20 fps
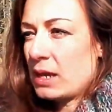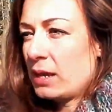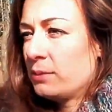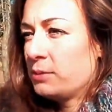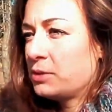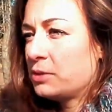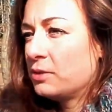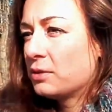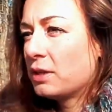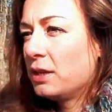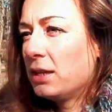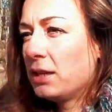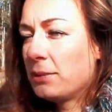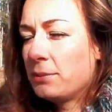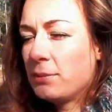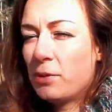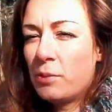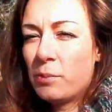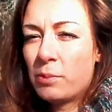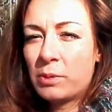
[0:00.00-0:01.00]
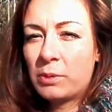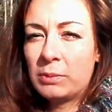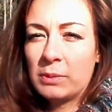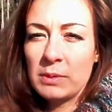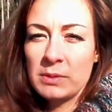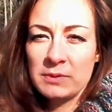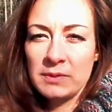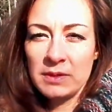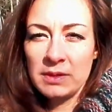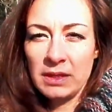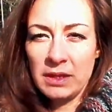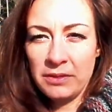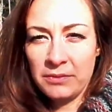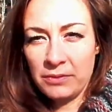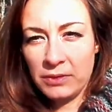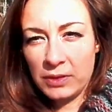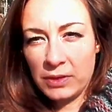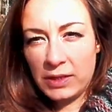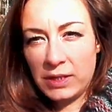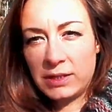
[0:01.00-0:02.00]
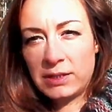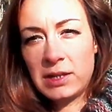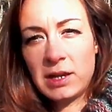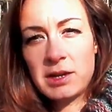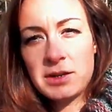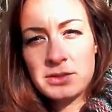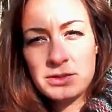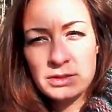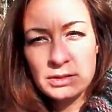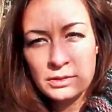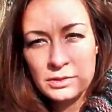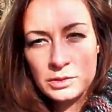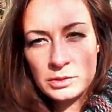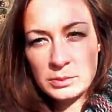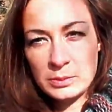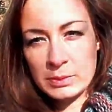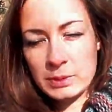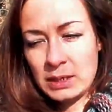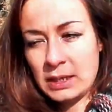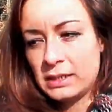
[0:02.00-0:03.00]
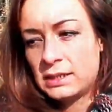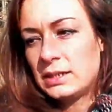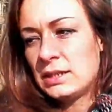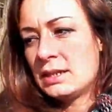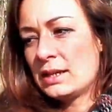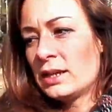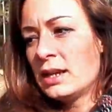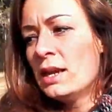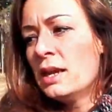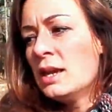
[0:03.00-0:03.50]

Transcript: I'm talking about problems with everything. They are still complaining.